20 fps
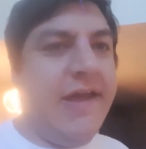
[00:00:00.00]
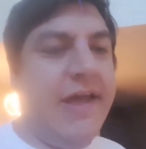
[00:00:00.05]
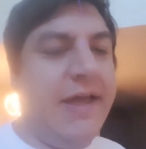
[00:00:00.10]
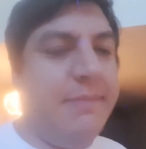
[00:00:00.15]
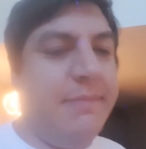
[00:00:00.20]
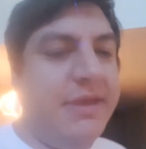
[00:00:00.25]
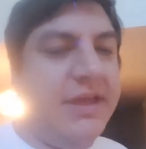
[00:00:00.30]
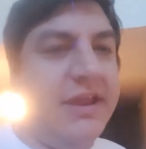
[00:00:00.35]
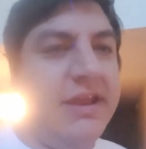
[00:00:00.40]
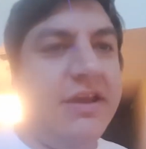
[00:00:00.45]

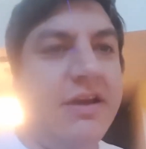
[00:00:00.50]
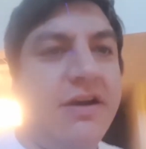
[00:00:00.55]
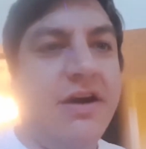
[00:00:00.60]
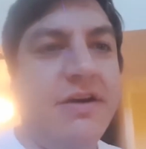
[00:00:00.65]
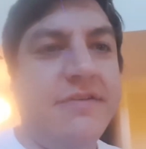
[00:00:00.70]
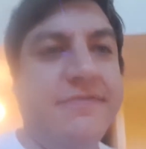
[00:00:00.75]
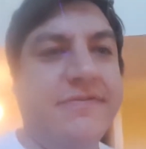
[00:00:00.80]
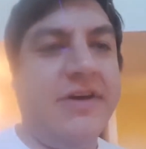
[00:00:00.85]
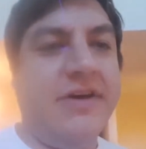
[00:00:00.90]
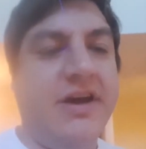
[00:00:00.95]
getting
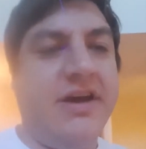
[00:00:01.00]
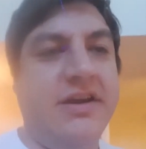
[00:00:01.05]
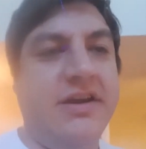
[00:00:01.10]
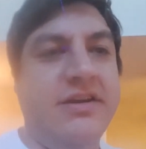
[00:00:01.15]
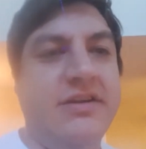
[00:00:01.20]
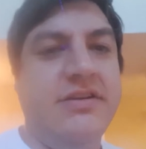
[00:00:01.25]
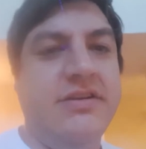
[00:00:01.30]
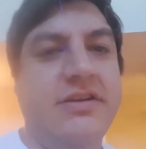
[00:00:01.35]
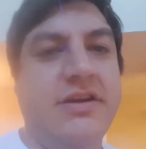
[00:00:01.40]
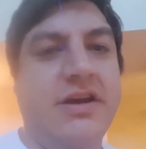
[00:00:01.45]

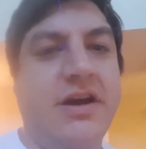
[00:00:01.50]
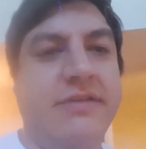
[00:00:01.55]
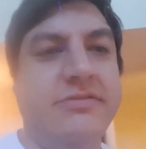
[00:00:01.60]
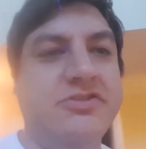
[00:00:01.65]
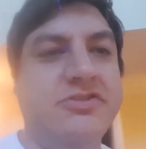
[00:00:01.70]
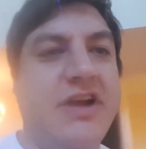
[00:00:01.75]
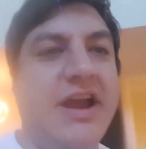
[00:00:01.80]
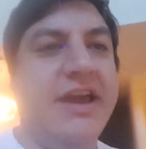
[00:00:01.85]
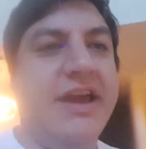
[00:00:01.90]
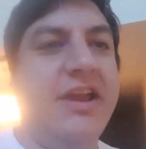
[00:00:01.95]
off
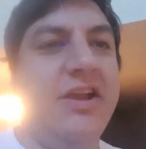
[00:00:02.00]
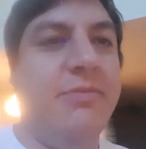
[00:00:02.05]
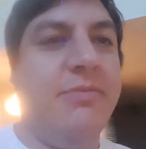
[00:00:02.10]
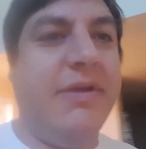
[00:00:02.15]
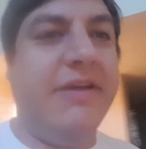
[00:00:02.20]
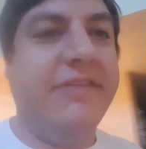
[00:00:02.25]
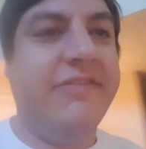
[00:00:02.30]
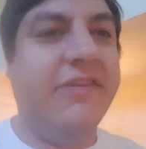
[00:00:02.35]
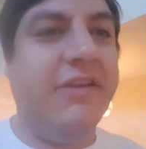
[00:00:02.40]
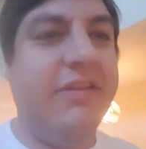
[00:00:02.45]
track here. My
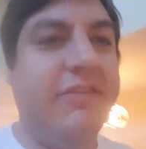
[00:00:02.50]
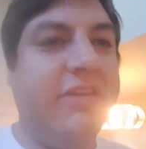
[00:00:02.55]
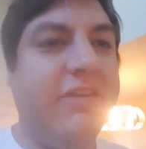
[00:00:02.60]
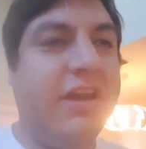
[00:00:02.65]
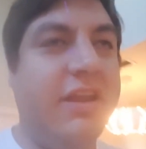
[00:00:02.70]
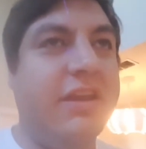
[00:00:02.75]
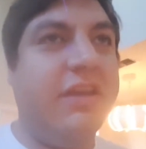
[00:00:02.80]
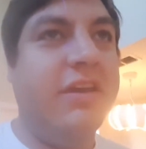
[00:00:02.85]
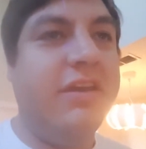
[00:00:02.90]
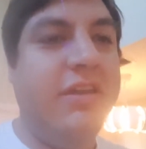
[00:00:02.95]
son's
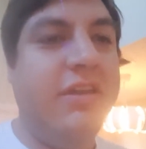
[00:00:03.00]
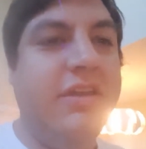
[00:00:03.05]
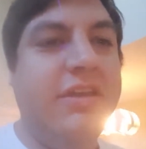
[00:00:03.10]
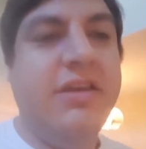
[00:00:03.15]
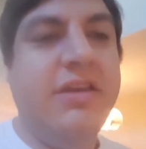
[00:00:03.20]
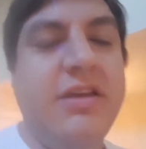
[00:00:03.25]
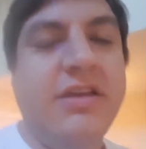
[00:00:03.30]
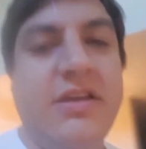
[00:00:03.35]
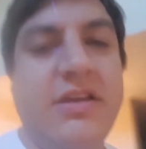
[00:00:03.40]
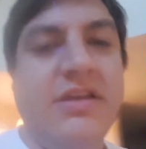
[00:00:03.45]
kind of
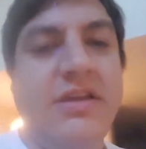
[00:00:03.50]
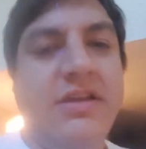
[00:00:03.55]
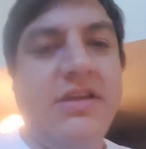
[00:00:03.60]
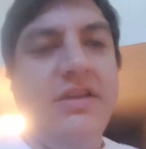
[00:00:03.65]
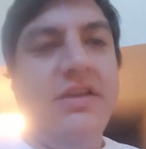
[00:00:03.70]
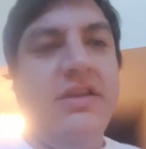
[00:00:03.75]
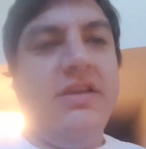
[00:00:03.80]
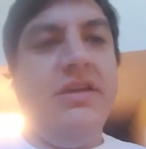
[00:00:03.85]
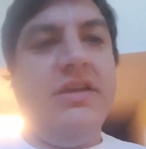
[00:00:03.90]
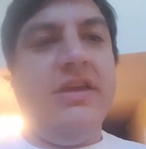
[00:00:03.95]

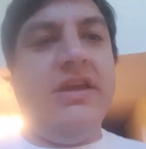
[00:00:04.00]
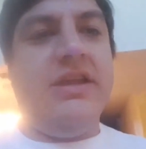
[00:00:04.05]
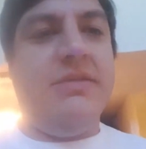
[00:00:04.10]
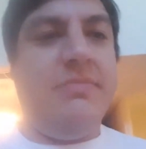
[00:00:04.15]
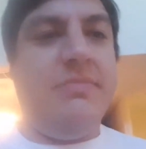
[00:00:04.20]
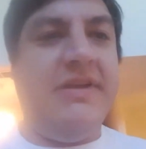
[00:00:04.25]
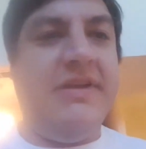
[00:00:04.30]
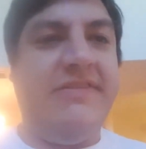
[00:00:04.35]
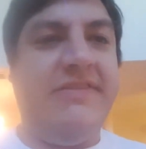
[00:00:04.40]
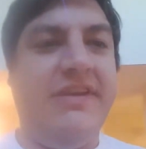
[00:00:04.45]
getting
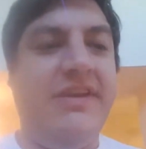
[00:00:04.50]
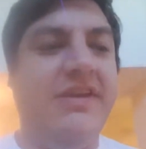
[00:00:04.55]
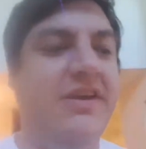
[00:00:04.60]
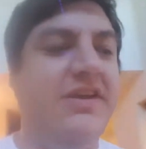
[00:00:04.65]
pissy.